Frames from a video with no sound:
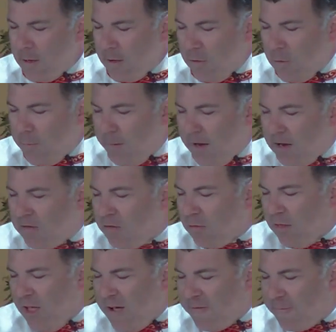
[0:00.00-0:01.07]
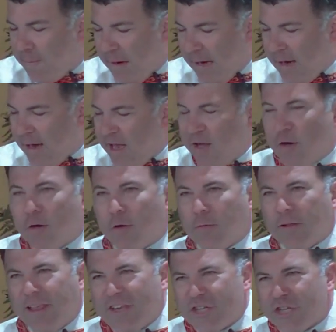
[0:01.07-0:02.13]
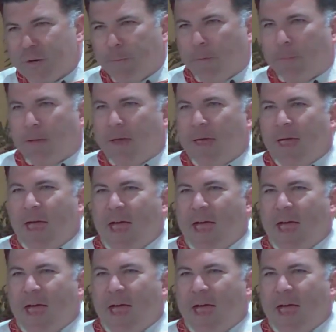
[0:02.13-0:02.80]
Do it because you love me and you're in a relationship with me